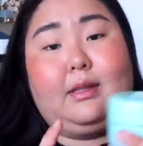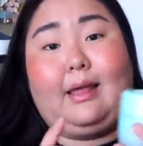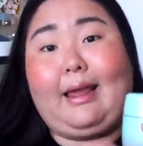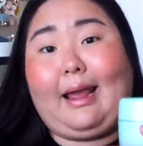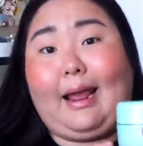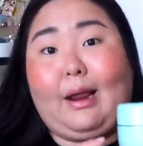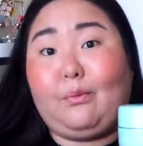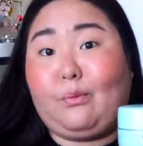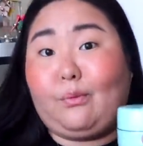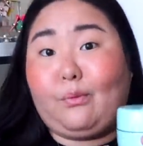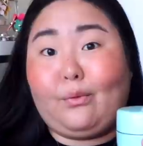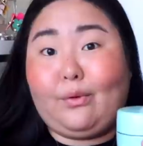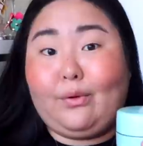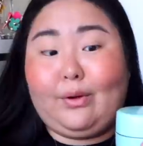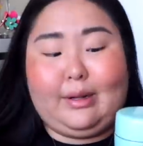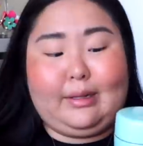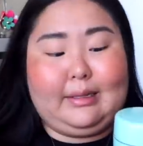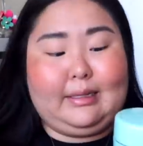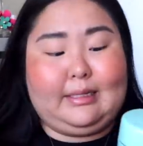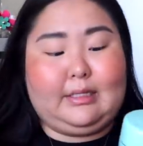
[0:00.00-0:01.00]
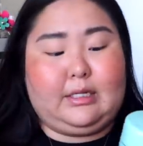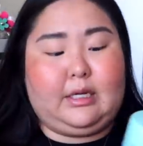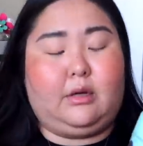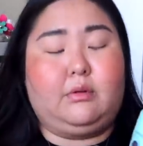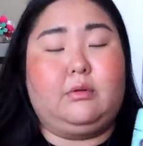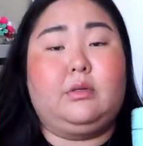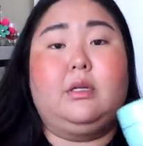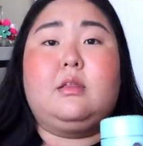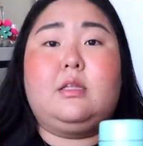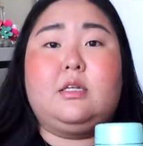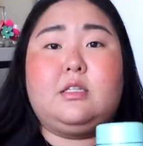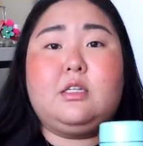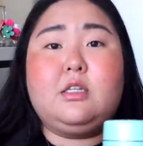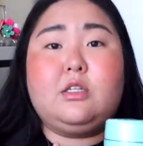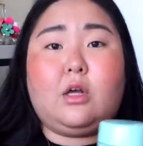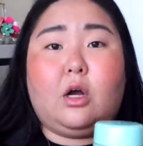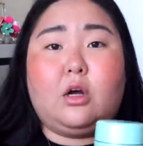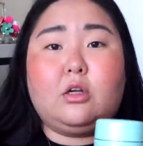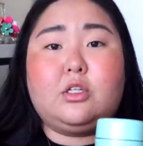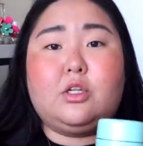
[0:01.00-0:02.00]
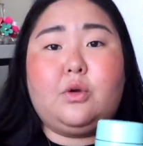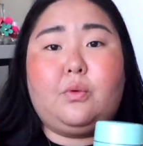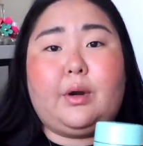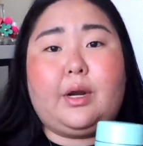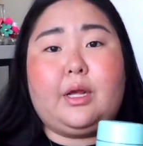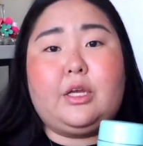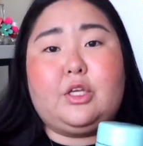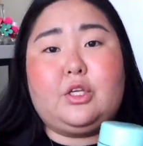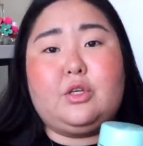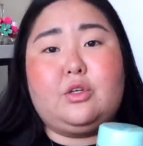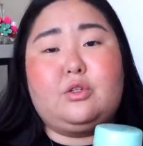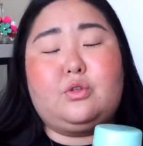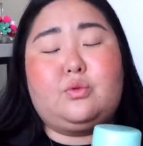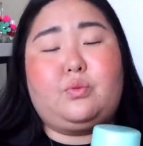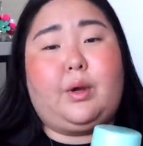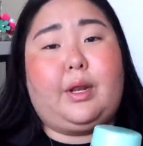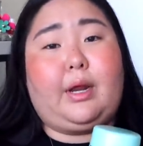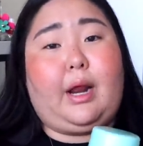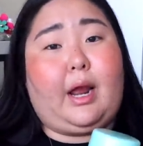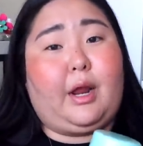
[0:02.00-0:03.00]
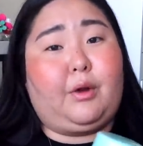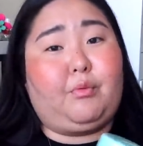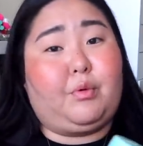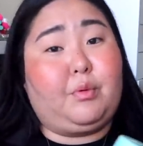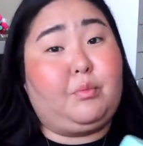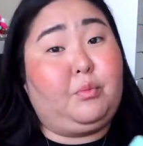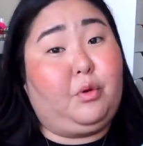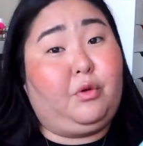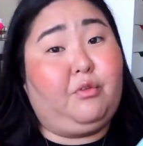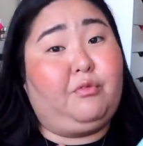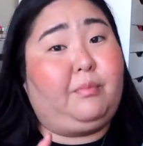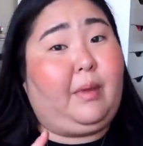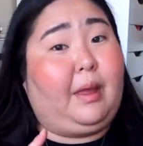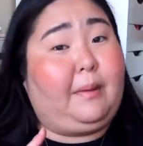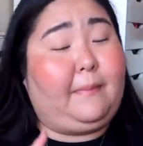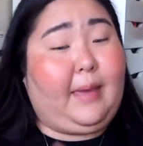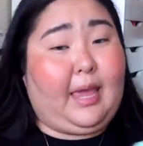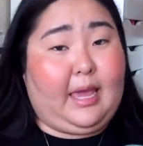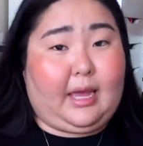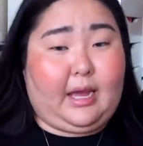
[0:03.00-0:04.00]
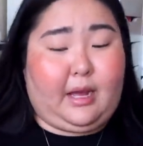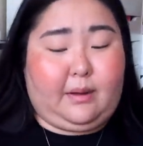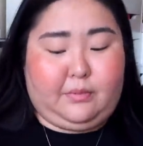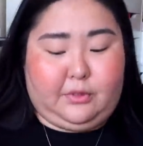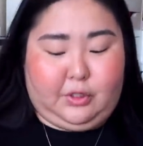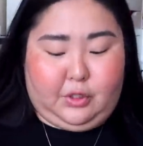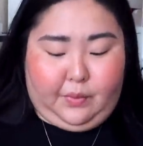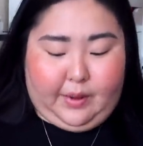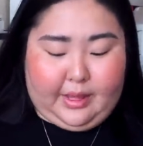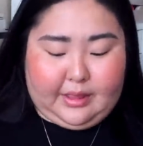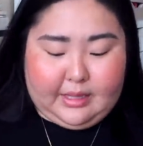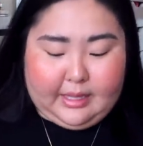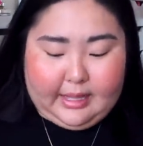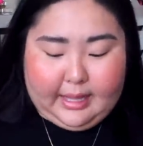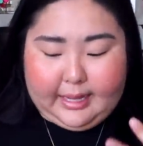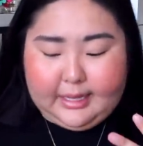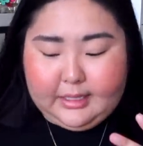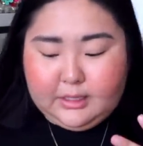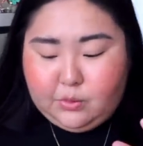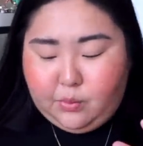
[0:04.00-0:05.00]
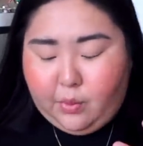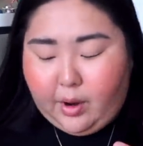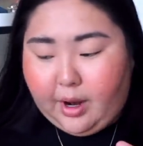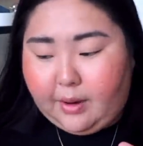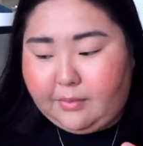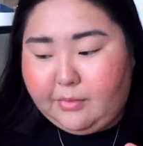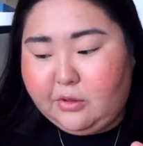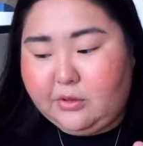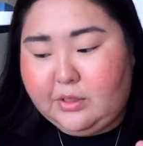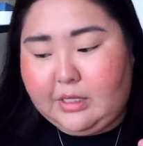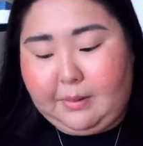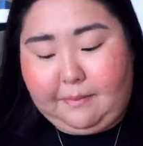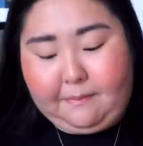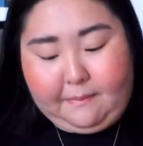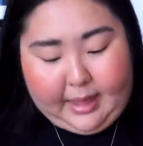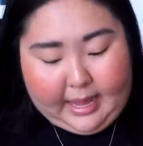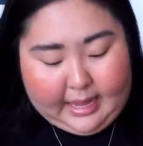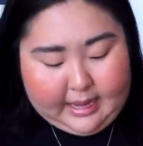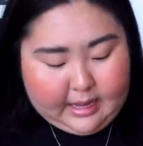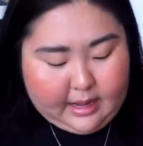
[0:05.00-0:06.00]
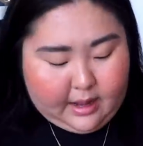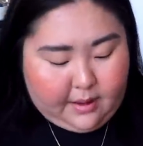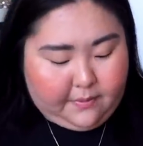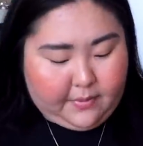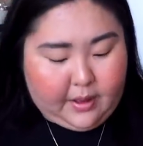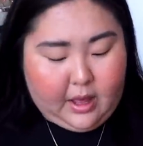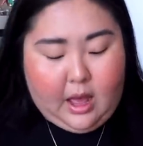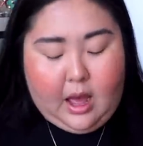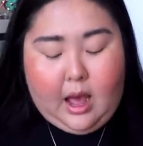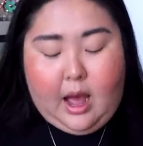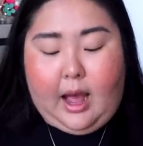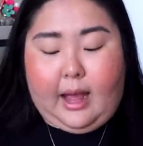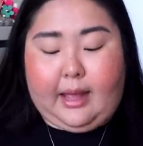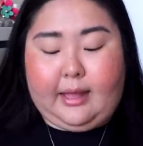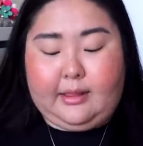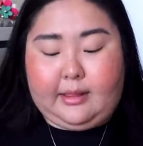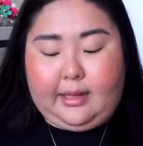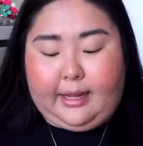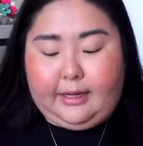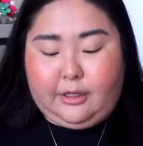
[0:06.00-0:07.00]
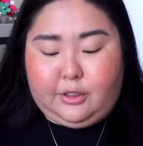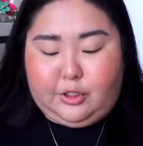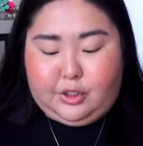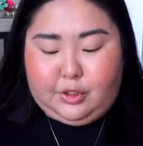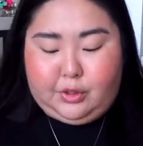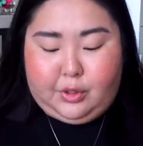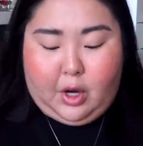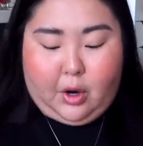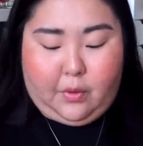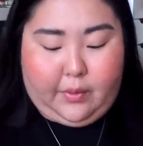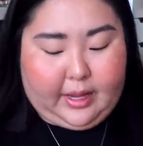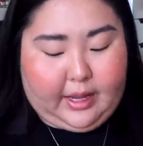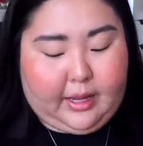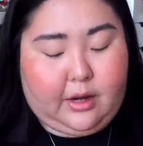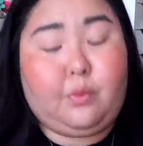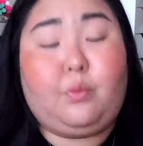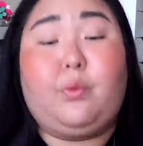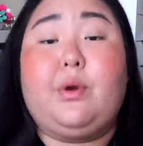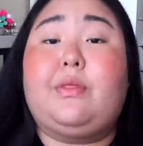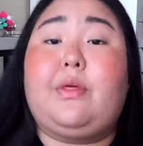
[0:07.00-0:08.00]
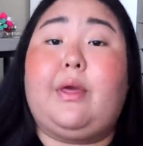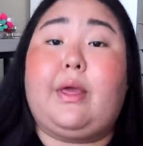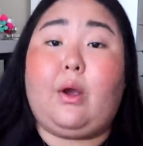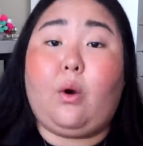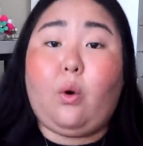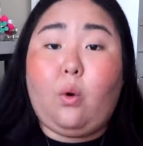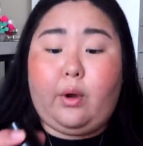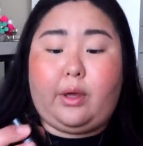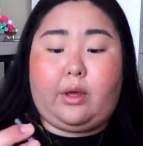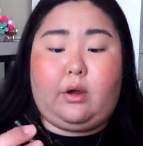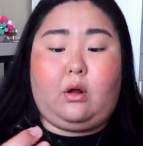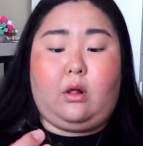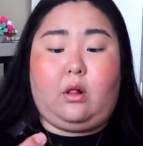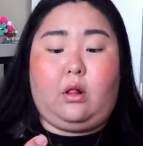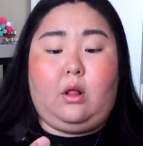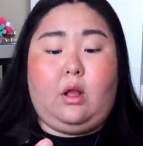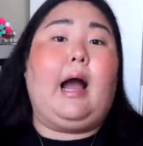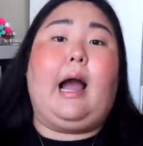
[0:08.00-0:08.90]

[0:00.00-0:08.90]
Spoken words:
Like, I really don't. This is also what I use when I remove my makeup. So in the case where I'm using makeup, I like to go in with a oil.